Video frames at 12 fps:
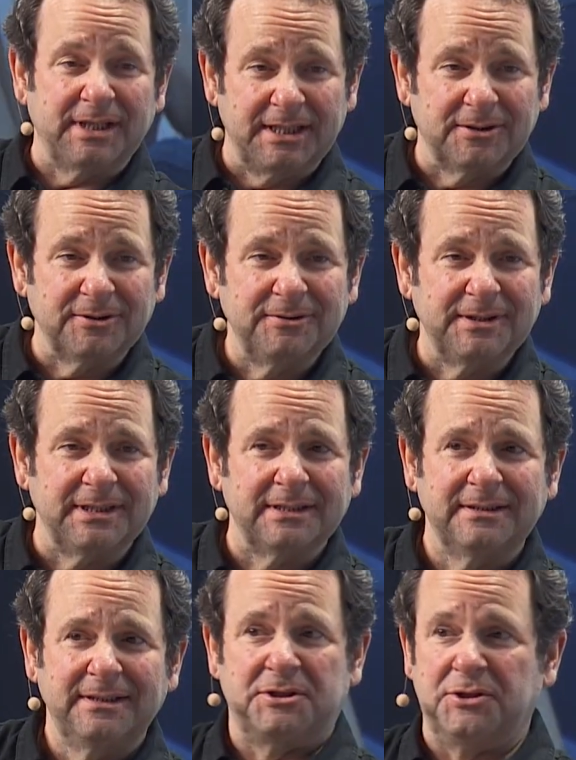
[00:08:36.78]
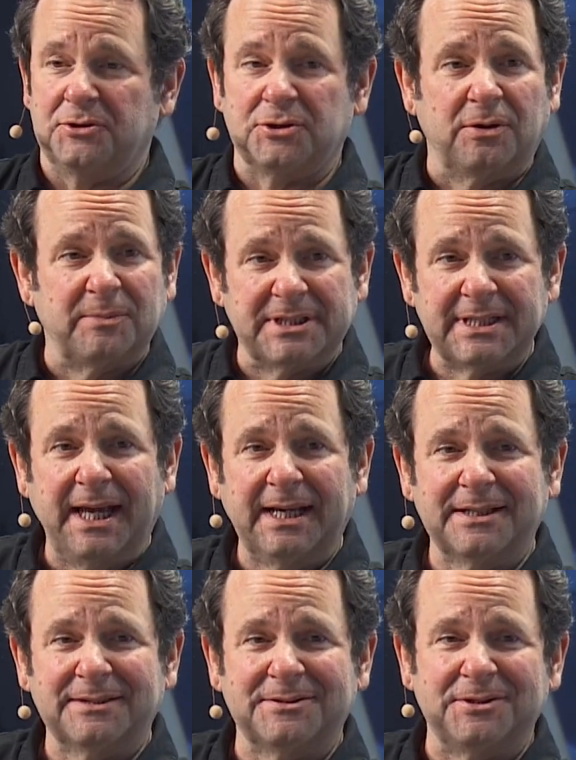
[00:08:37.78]
including do you show them a
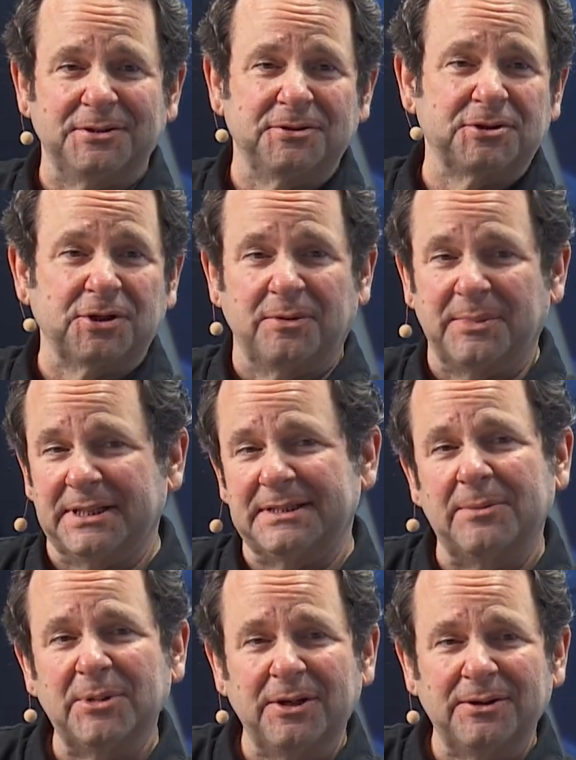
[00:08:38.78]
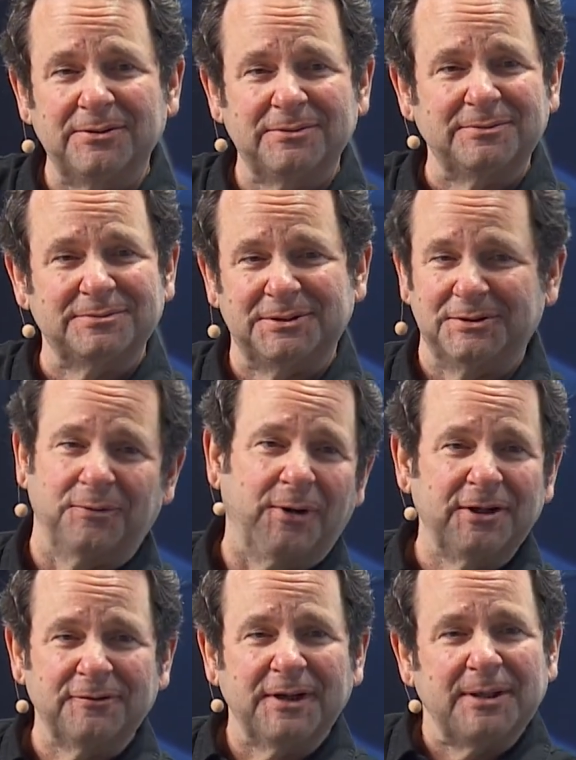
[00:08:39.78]
deck? Do yeah. you show them a demo, a
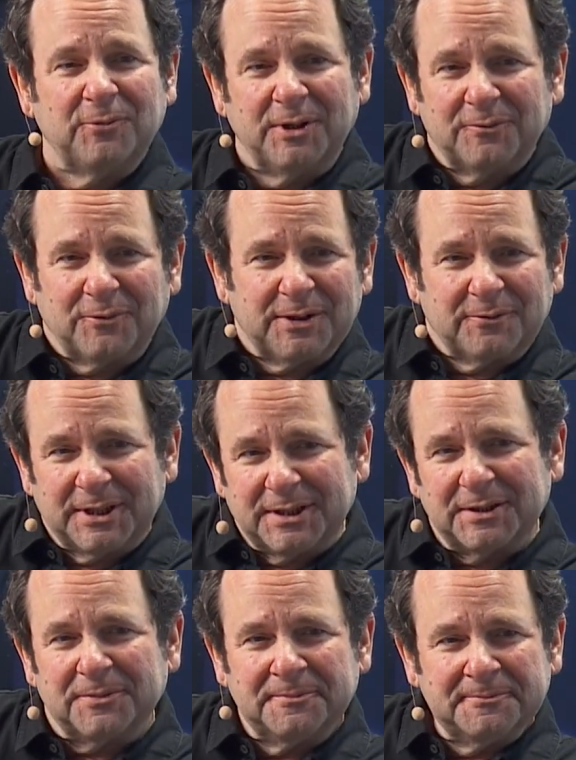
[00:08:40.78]
wireframe? What, what, what do you do?